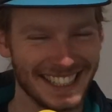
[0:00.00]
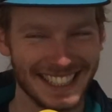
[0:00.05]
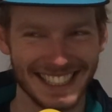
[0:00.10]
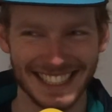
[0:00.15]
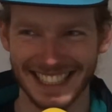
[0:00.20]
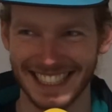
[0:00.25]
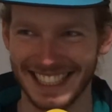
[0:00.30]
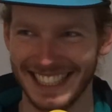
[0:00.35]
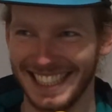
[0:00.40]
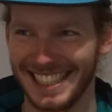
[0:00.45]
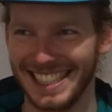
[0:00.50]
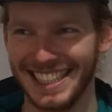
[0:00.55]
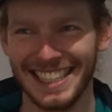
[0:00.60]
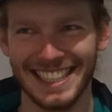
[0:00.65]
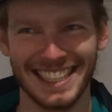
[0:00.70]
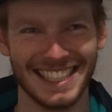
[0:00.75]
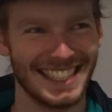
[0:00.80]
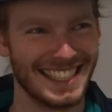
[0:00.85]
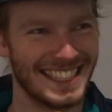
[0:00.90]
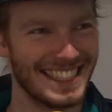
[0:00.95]
Get the
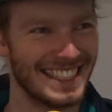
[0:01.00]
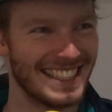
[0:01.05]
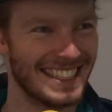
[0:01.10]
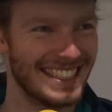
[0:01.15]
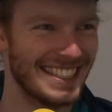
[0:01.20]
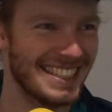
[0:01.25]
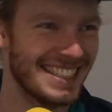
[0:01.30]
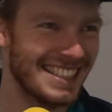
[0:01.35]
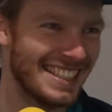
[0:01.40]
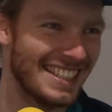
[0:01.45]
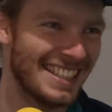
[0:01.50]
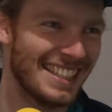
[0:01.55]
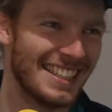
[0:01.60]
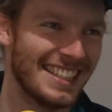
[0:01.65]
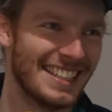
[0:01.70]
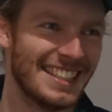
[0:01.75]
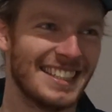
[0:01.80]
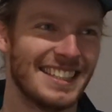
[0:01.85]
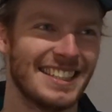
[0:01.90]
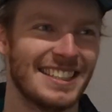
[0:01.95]
sunglasses. All
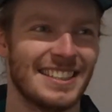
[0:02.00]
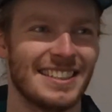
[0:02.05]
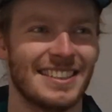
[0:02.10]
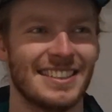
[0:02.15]
right.